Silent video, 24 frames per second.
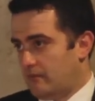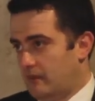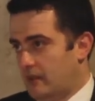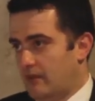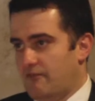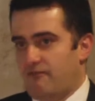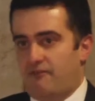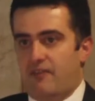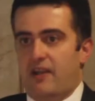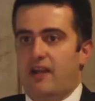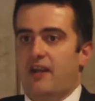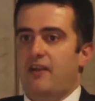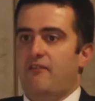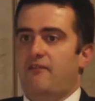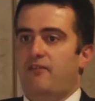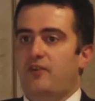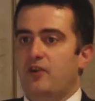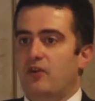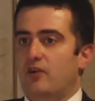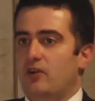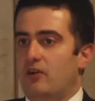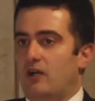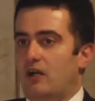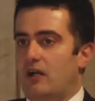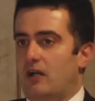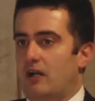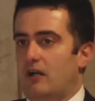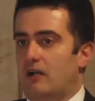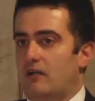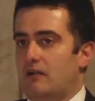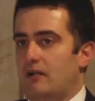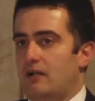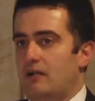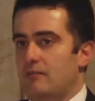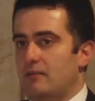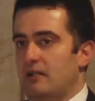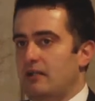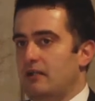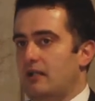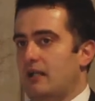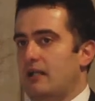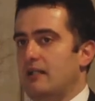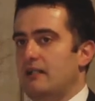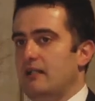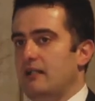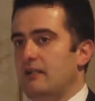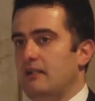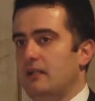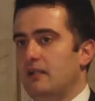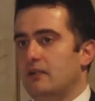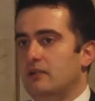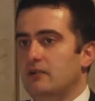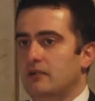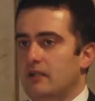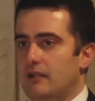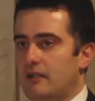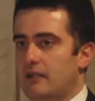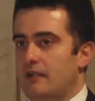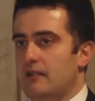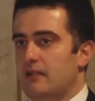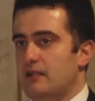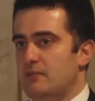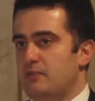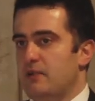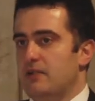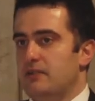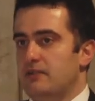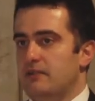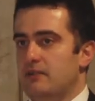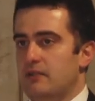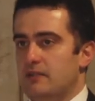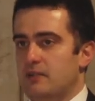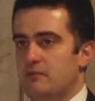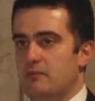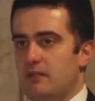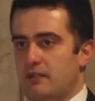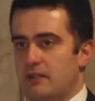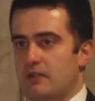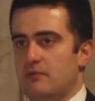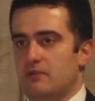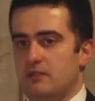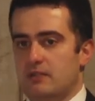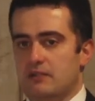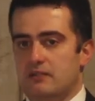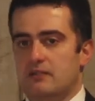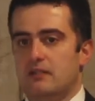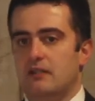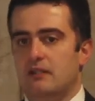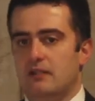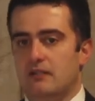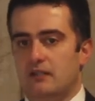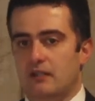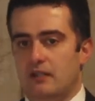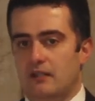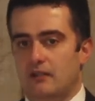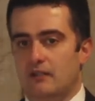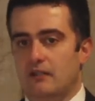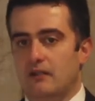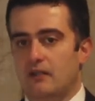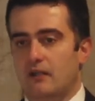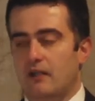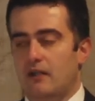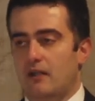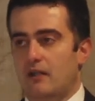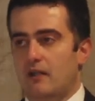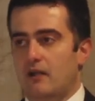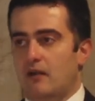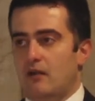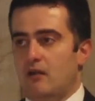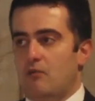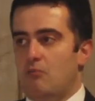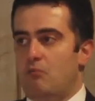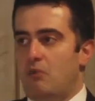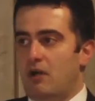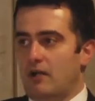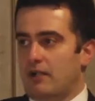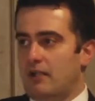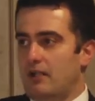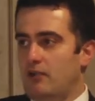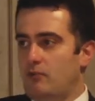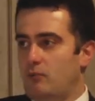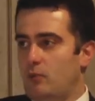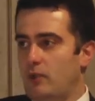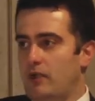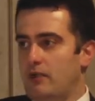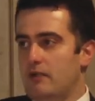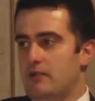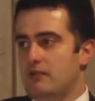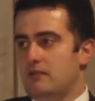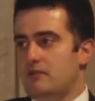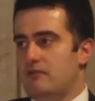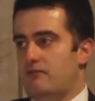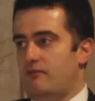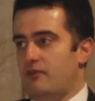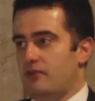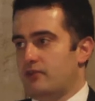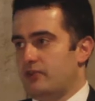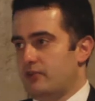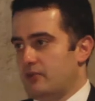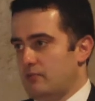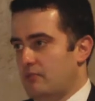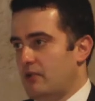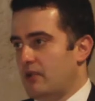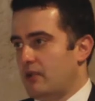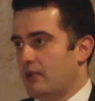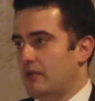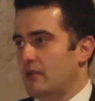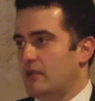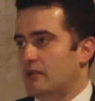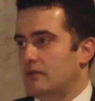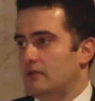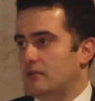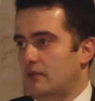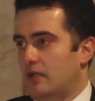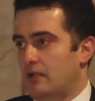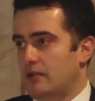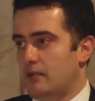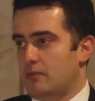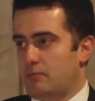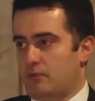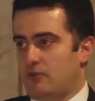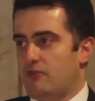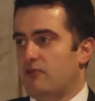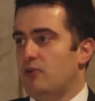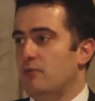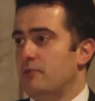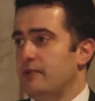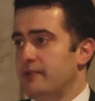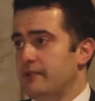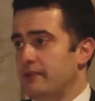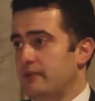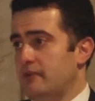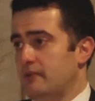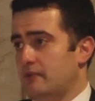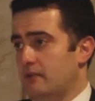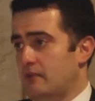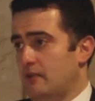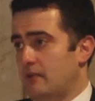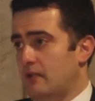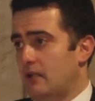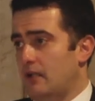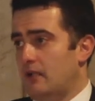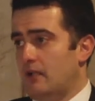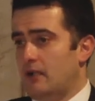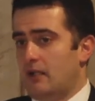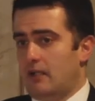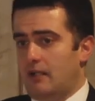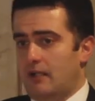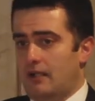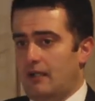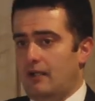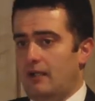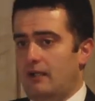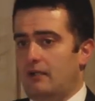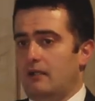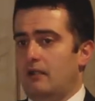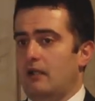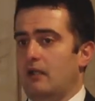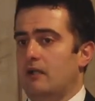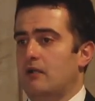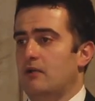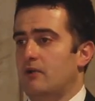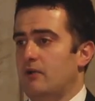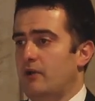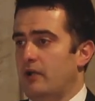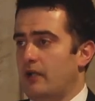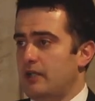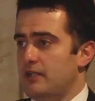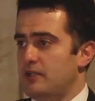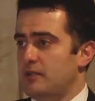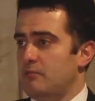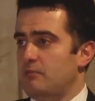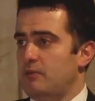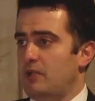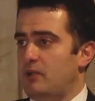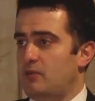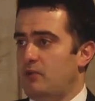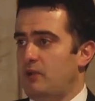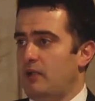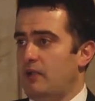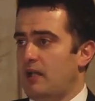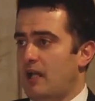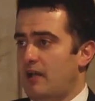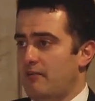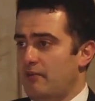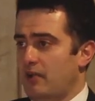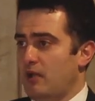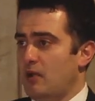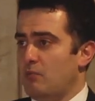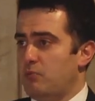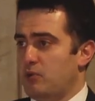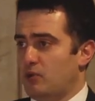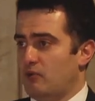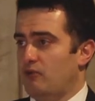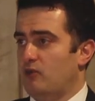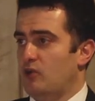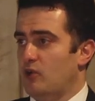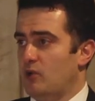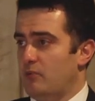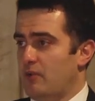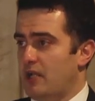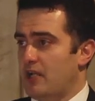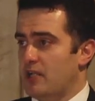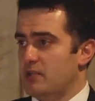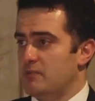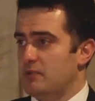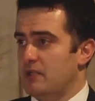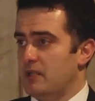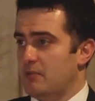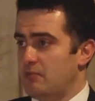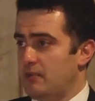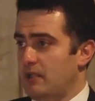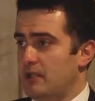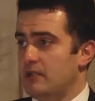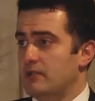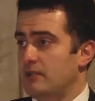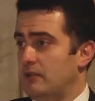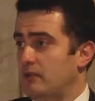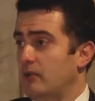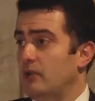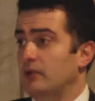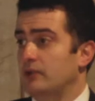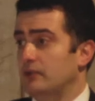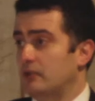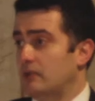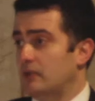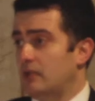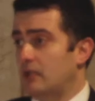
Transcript: Very few, I didn't include it in this presentation, but there was a study done, market winners versus market underperformers, and the correlation between having a portfolio management in place or not.